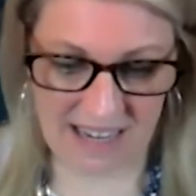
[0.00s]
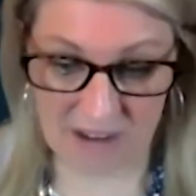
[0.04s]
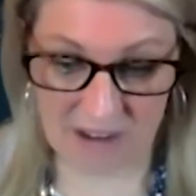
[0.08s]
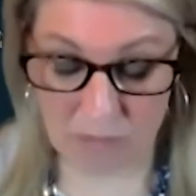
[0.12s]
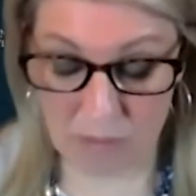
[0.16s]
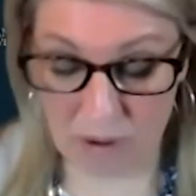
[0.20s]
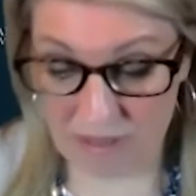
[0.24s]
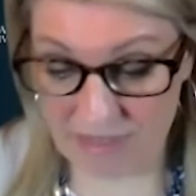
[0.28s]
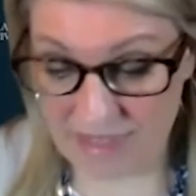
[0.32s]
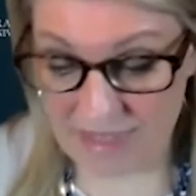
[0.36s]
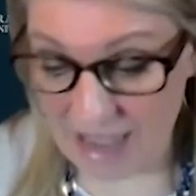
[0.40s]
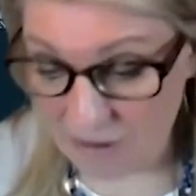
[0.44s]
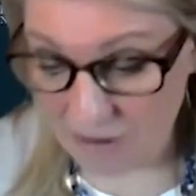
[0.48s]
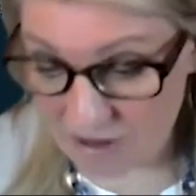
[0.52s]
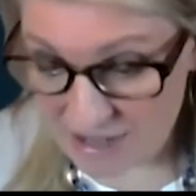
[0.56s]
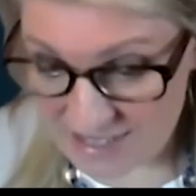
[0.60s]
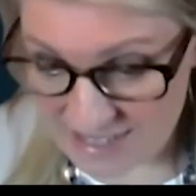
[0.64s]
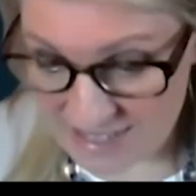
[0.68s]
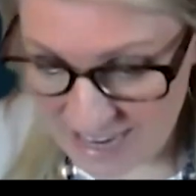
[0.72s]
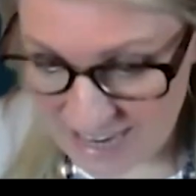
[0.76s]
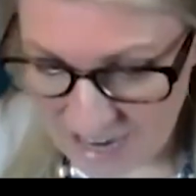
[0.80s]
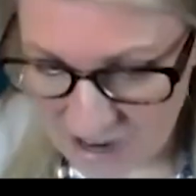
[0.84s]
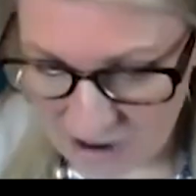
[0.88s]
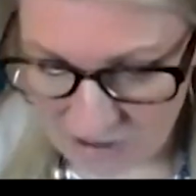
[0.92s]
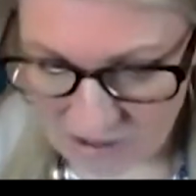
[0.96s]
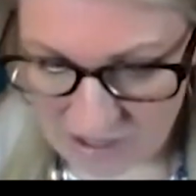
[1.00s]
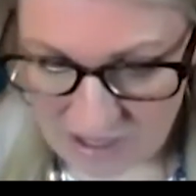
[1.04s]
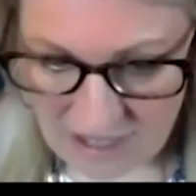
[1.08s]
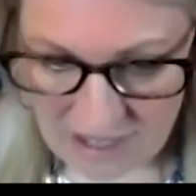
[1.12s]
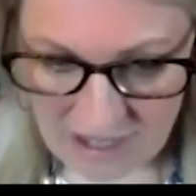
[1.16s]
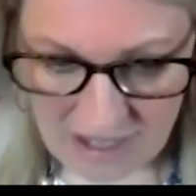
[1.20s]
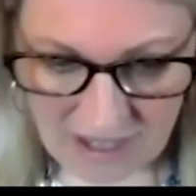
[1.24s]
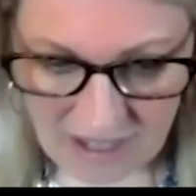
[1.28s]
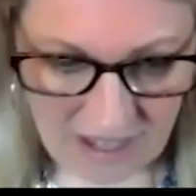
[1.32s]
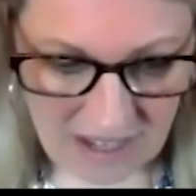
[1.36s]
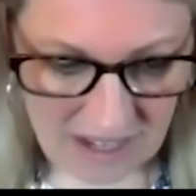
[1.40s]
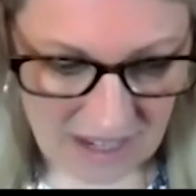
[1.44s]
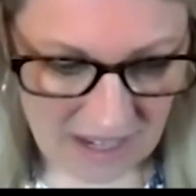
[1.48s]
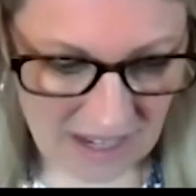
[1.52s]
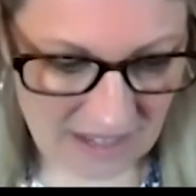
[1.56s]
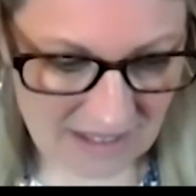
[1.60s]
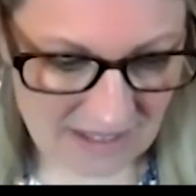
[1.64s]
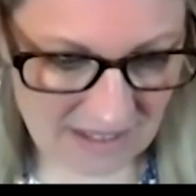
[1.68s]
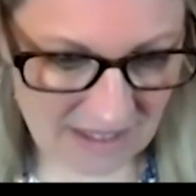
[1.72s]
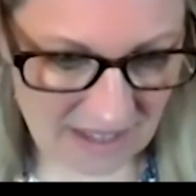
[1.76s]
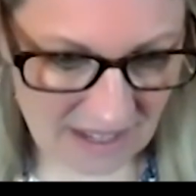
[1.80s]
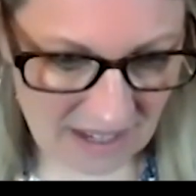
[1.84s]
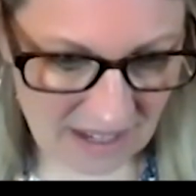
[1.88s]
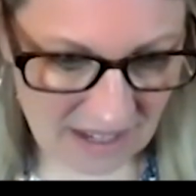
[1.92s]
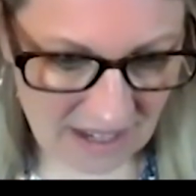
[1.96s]
And without a doubt,
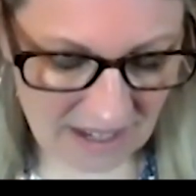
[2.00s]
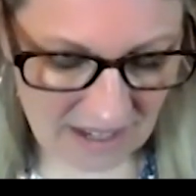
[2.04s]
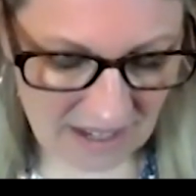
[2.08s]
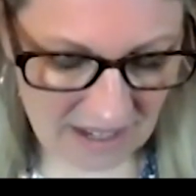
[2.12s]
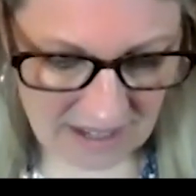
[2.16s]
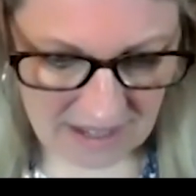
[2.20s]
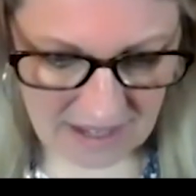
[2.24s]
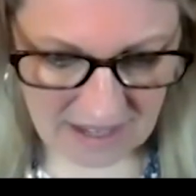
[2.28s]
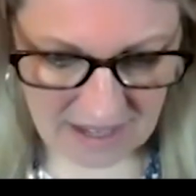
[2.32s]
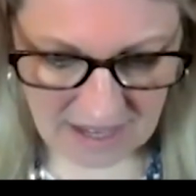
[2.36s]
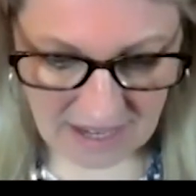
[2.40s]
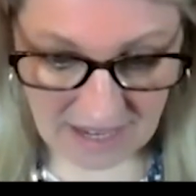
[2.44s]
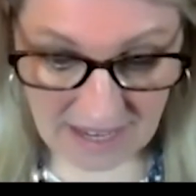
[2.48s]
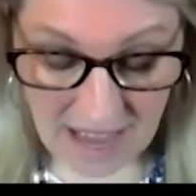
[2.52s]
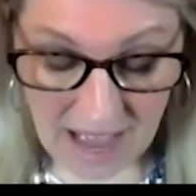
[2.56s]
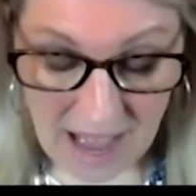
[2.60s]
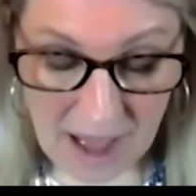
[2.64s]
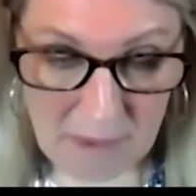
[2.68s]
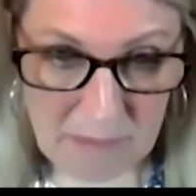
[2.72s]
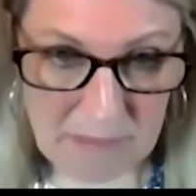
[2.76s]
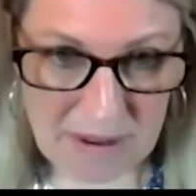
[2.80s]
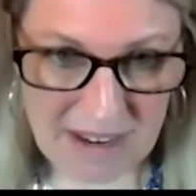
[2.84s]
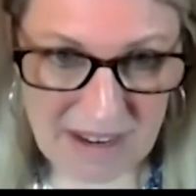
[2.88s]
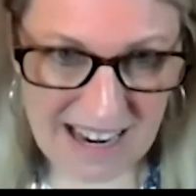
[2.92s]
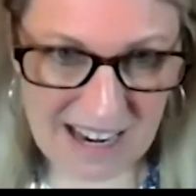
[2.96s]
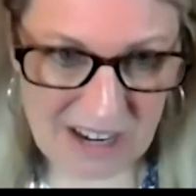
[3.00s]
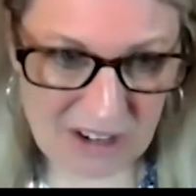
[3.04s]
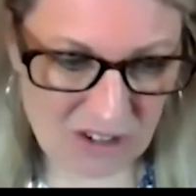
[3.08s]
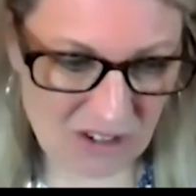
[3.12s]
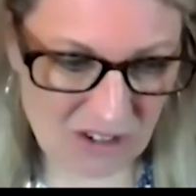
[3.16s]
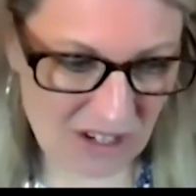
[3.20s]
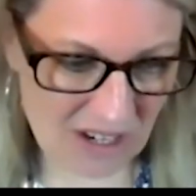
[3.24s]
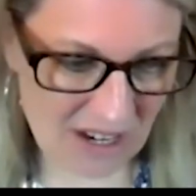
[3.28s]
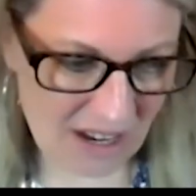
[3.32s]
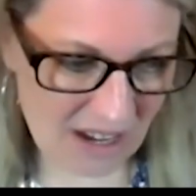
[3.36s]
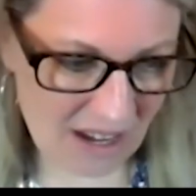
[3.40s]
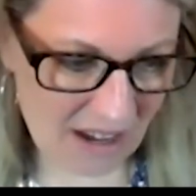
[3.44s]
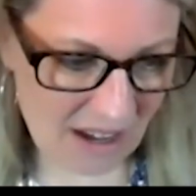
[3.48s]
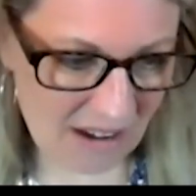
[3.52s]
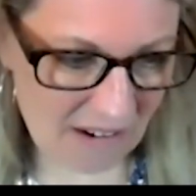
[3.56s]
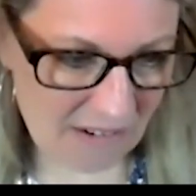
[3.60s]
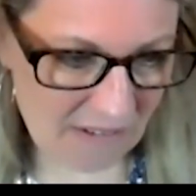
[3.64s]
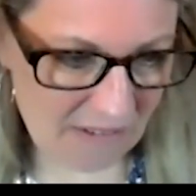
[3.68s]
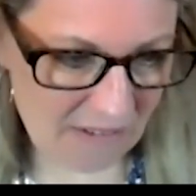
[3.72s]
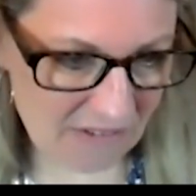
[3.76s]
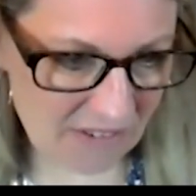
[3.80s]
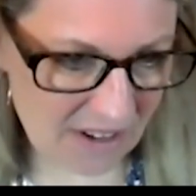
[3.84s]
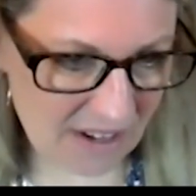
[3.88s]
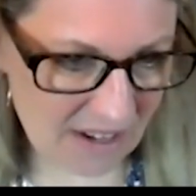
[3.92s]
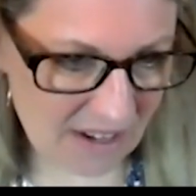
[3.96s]
it's the combination of